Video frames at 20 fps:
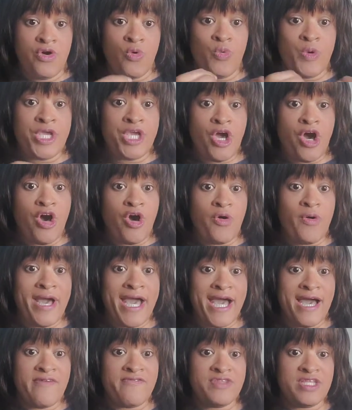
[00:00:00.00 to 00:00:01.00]
we all
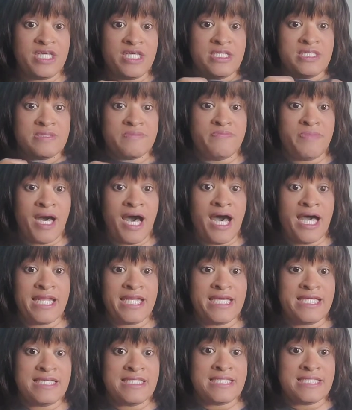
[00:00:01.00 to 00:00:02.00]
have these
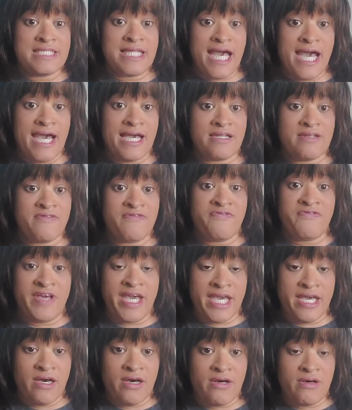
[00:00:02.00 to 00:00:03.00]
bodies that
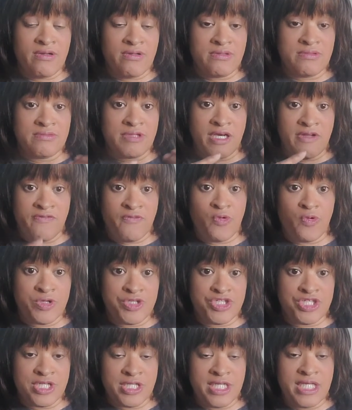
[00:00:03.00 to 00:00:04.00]
fail,
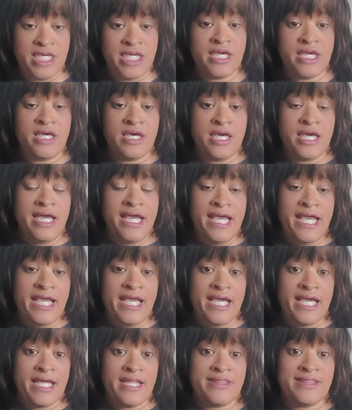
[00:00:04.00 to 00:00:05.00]
unfortunately,
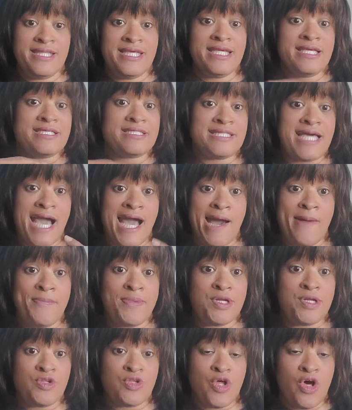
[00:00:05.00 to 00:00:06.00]
and things
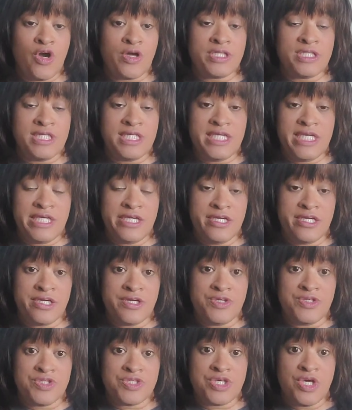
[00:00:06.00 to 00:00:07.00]
happen along the
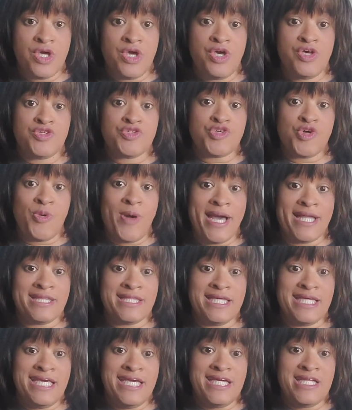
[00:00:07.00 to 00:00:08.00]
years. So at
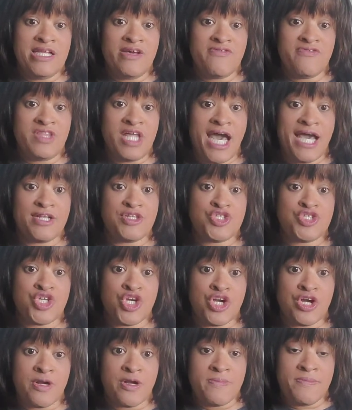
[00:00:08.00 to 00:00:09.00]
the end of that
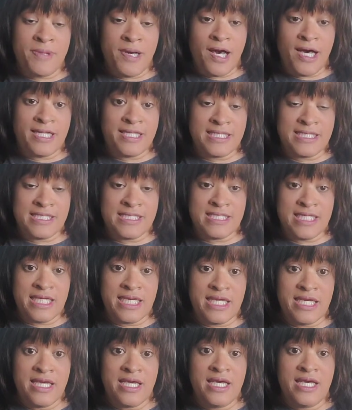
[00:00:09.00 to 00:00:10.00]
term
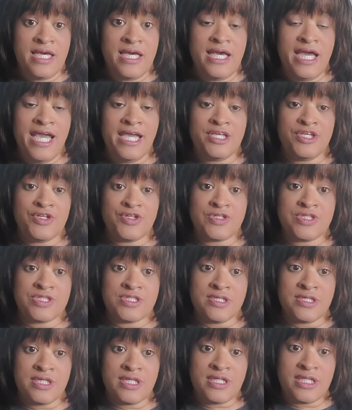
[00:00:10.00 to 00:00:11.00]
policy, and you're
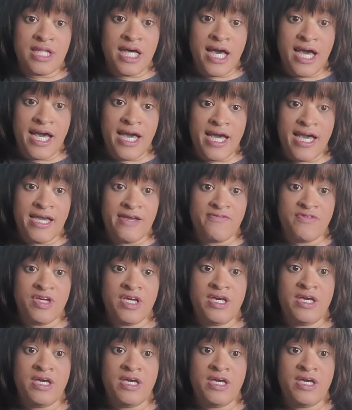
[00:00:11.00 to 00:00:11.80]
still alive,